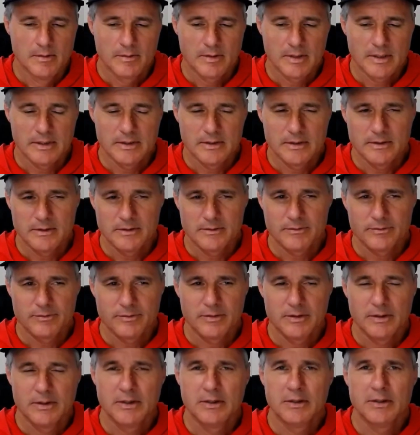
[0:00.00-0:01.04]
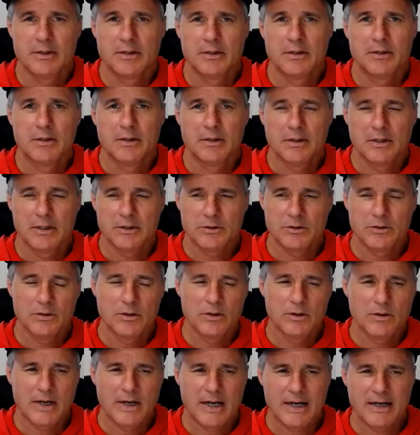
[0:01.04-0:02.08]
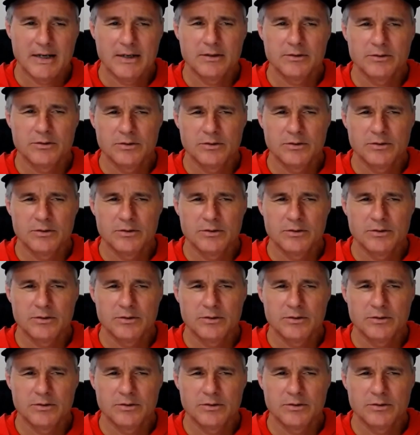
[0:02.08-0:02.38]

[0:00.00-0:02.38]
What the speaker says: kind of let you know how